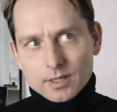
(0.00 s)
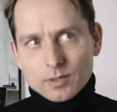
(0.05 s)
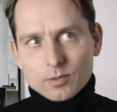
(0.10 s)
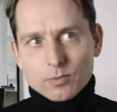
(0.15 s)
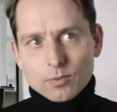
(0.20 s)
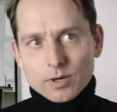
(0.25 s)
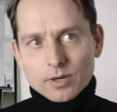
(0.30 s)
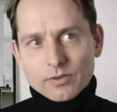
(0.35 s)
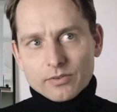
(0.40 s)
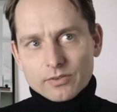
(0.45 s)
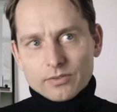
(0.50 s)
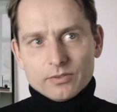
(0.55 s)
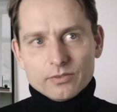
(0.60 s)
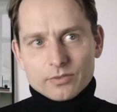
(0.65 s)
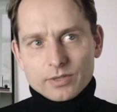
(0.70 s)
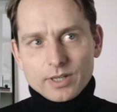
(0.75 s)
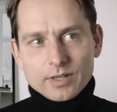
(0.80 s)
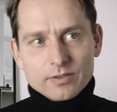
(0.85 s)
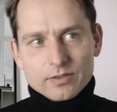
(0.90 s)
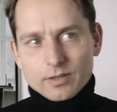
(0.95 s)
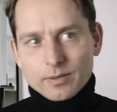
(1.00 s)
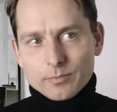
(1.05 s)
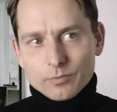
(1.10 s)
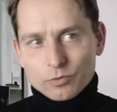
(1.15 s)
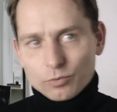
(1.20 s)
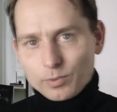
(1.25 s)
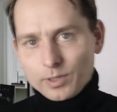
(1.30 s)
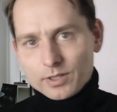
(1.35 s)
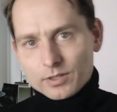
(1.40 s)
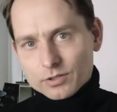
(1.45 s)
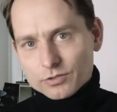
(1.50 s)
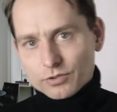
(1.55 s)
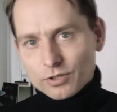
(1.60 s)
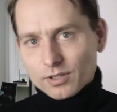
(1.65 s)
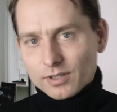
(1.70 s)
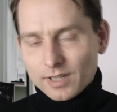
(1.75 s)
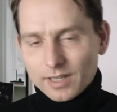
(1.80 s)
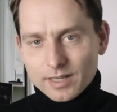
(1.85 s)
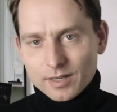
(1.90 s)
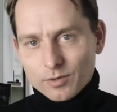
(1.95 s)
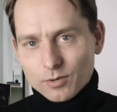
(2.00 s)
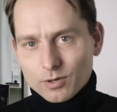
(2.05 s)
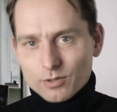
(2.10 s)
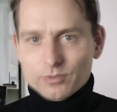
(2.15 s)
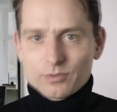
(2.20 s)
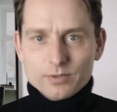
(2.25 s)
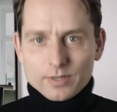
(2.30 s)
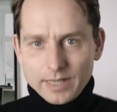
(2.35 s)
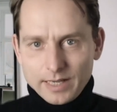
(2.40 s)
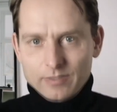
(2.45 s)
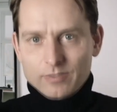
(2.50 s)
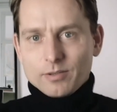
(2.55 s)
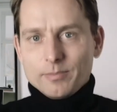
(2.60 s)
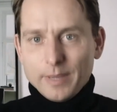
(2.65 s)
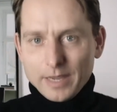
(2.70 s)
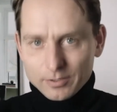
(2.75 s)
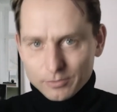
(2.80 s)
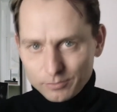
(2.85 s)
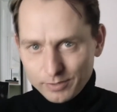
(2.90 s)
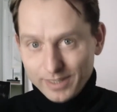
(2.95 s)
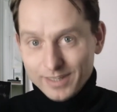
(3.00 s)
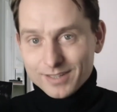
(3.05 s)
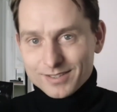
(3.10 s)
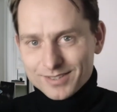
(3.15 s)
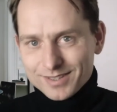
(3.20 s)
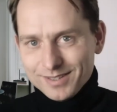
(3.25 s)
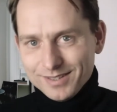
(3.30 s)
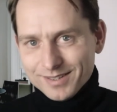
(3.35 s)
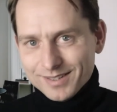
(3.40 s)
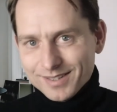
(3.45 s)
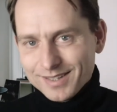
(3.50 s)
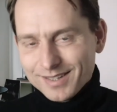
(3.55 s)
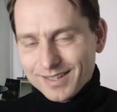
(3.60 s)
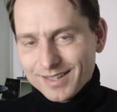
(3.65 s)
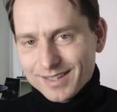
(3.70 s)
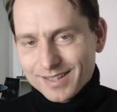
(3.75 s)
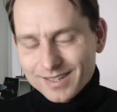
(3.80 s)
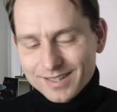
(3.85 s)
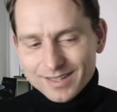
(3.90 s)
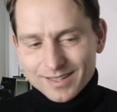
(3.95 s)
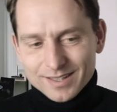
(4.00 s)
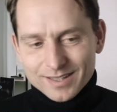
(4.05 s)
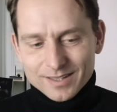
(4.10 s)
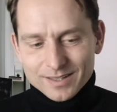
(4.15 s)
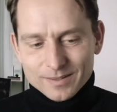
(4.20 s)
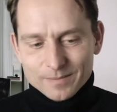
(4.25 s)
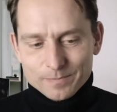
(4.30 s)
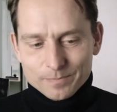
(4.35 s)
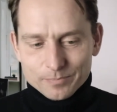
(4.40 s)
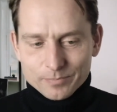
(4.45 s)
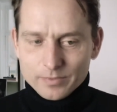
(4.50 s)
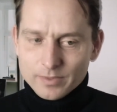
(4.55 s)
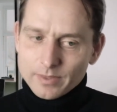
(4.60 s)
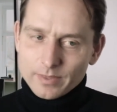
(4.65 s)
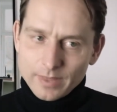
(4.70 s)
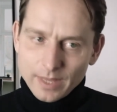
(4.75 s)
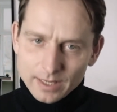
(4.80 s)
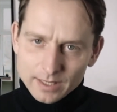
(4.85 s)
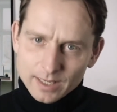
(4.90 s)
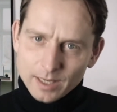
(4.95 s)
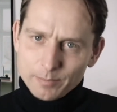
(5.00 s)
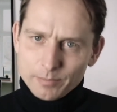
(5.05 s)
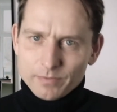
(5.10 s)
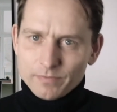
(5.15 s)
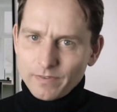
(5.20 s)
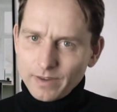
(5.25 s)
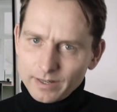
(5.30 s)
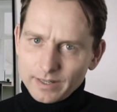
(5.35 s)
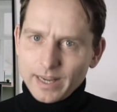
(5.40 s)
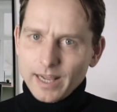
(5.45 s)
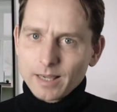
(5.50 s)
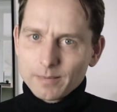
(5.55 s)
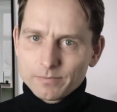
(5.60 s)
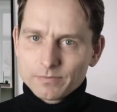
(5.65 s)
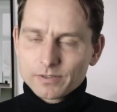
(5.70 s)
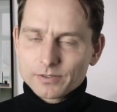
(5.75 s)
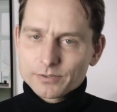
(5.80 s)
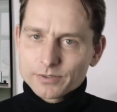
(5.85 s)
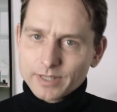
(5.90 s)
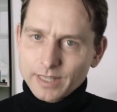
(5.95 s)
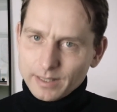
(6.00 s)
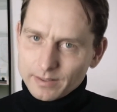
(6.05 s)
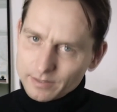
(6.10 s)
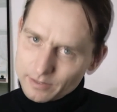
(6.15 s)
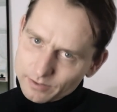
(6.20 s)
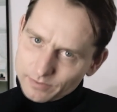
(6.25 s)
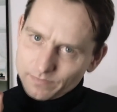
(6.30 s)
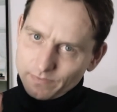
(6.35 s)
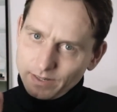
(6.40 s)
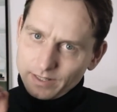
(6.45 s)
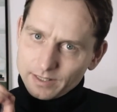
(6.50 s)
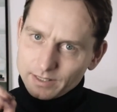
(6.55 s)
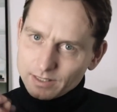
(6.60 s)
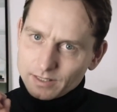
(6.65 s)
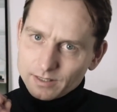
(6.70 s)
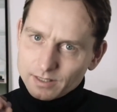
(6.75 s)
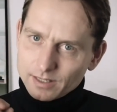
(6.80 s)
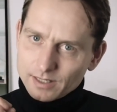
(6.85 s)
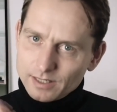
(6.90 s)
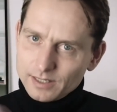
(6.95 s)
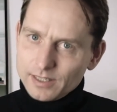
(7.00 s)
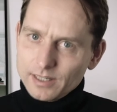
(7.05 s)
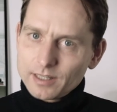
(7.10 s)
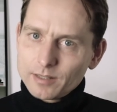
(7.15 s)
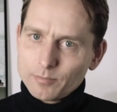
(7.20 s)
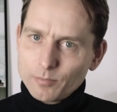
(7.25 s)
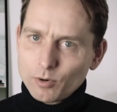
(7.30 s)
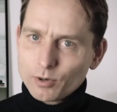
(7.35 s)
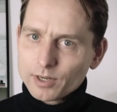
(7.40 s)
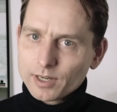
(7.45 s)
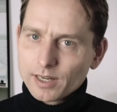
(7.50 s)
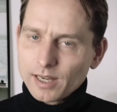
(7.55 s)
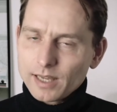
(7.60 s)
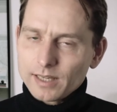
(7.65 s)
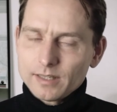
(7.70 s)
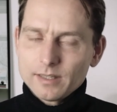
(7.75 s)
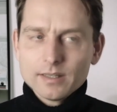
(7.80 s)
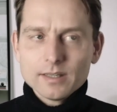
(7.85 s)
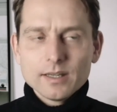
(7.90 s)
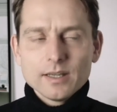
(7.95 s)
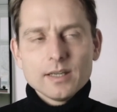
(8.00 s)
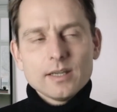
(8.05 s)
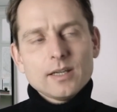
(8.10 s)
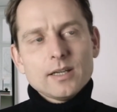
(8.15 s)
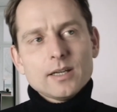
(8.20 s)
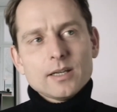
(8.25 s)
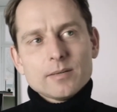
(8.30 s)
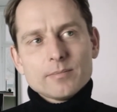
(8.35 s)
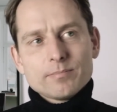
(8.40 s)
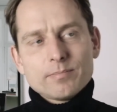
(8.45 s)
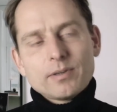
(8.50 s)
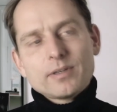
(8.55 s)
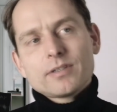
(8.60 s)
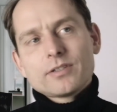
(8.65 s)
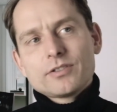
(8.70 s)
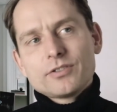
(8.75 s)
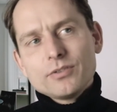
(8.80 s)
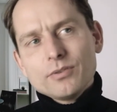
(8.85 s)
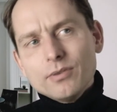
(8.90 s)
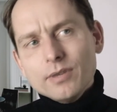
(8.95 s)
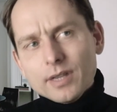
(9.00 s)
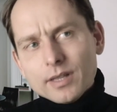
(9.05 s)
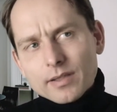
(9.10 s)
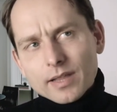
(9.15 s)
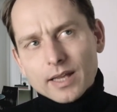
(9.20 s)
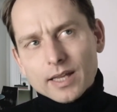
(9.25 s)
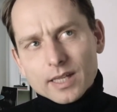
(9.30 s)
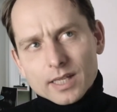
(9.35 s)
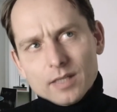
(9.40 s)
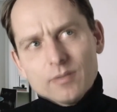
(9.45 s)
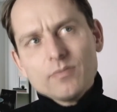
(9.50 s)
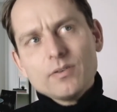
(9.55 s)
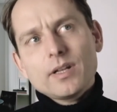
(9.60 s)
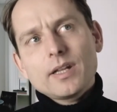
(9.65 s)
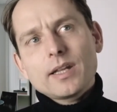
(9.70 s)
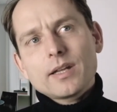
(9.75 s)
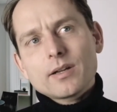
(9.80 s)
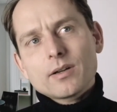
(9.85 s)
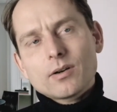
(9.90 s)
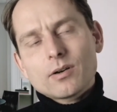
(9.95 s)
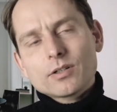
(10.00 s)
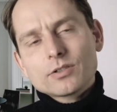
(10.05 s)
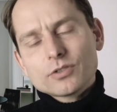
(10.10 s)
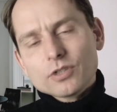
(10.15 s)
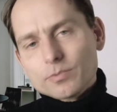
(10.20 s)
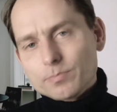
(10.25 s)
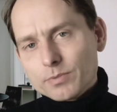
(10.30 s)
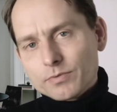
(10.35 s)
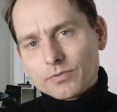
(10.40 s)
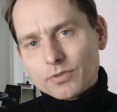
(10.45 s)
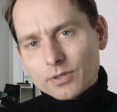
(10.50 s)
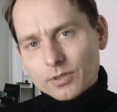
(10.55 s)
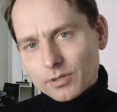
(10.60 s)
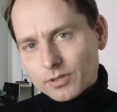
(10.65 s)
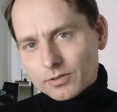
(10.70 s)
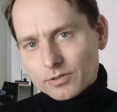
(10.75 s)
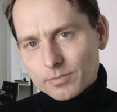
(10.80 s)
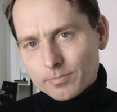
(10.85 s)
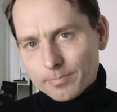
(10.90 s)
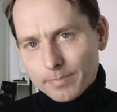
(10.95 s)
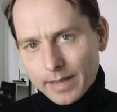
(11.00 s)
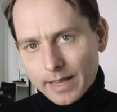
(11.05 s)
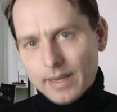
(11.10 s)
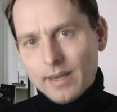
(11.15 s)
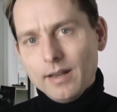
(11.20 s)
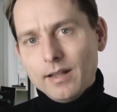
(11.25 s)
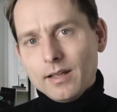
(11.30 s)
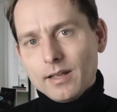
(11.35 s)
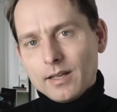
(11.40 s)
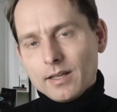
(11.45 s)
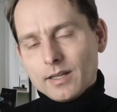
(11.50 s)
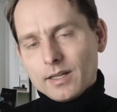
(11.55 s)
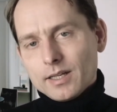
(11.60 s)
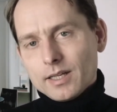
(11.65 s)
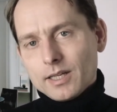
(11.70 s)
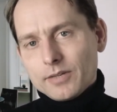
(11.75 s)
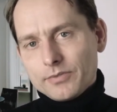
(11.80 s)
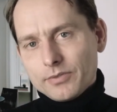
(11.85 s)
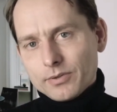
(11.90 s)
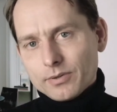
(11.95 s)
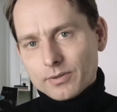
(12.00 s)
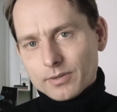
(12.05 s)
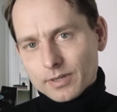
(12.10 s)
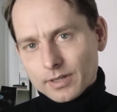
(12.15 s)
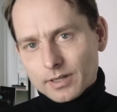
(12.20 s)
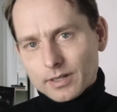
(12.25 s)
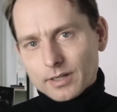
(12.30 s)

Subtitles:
want to eat some sweets or chocolate in order to get some extra energy, then it can be very helpful to get this very clear morning light. But during the evening or just before you go to bed, if you